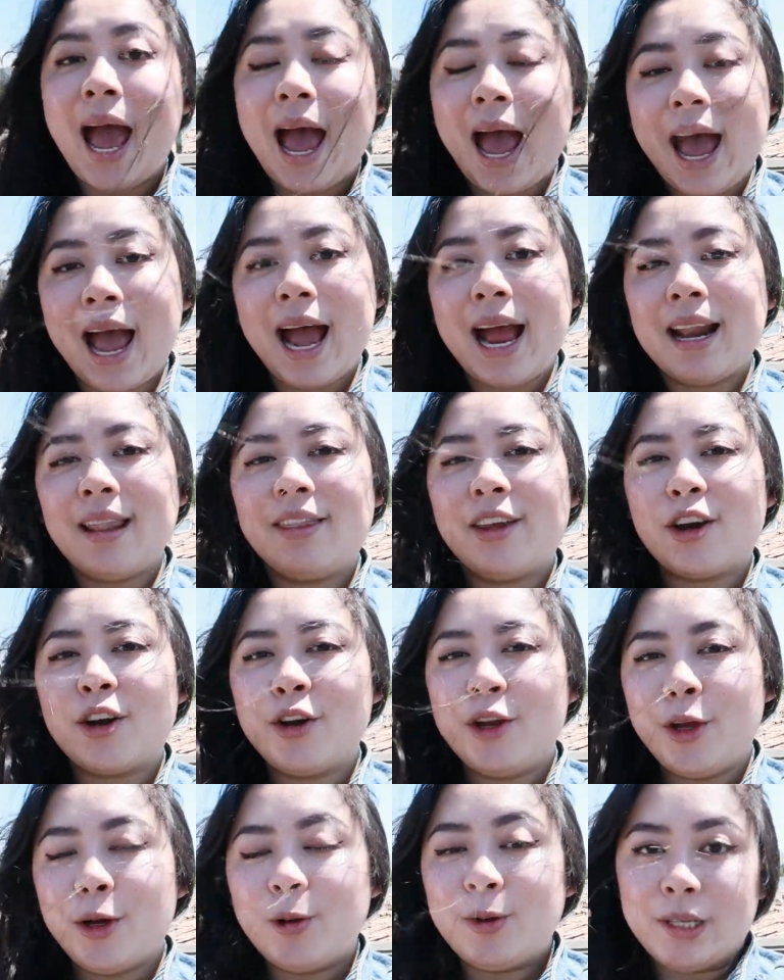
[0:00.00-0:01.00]
and their
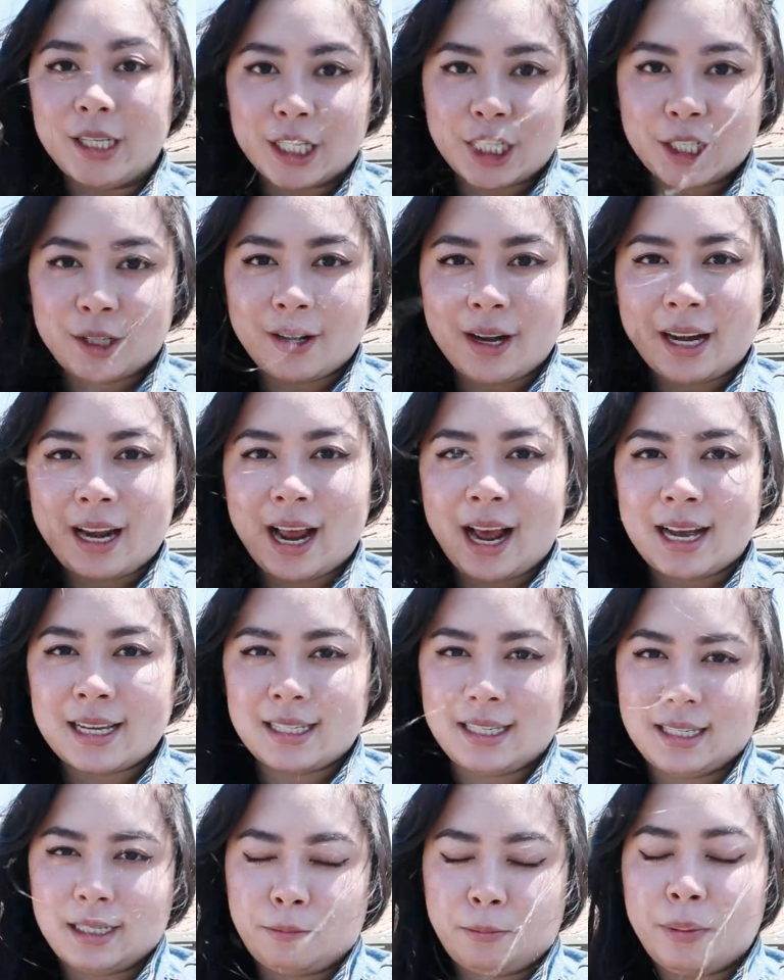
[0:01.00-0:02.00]
new district
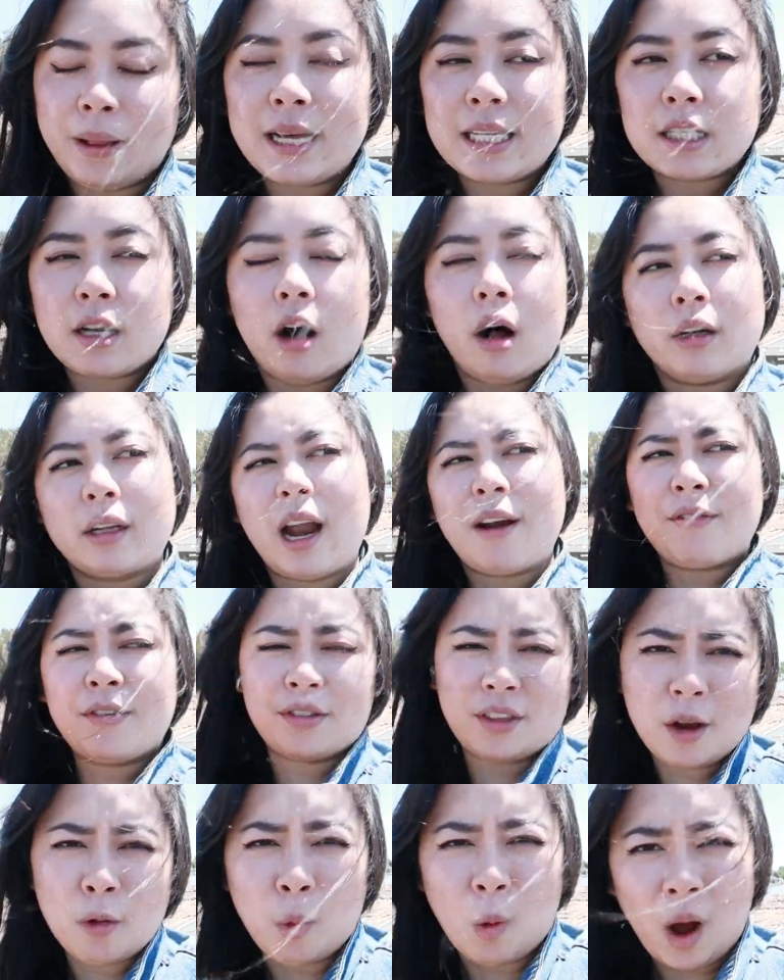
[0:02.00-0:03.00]
has this place called
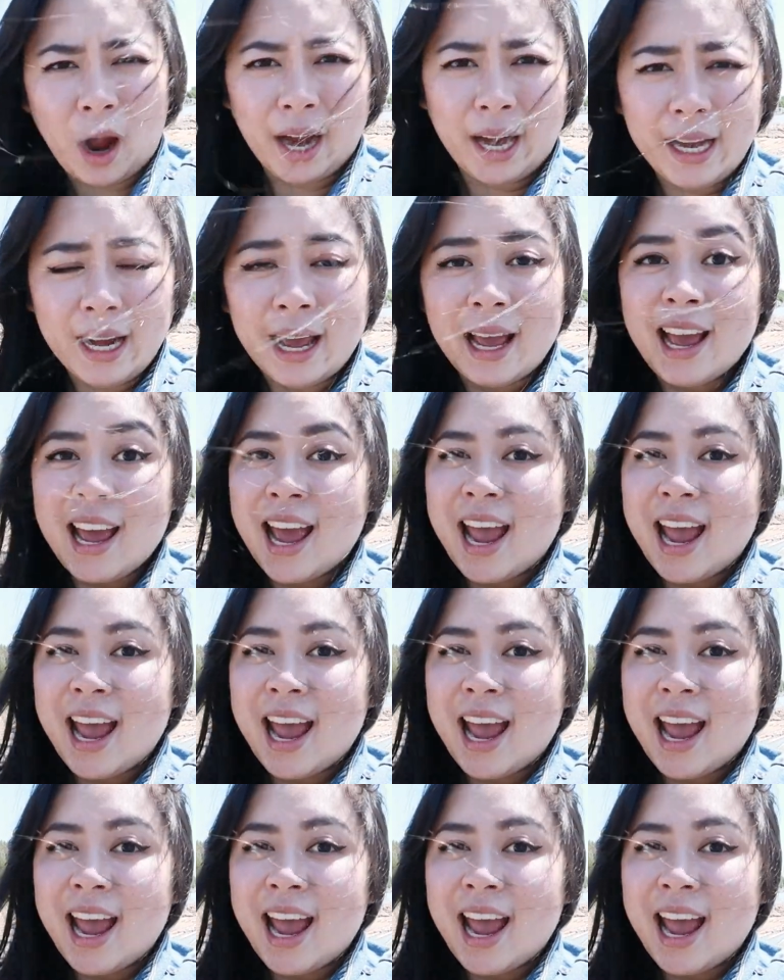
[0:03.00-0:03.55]
Everything Wine,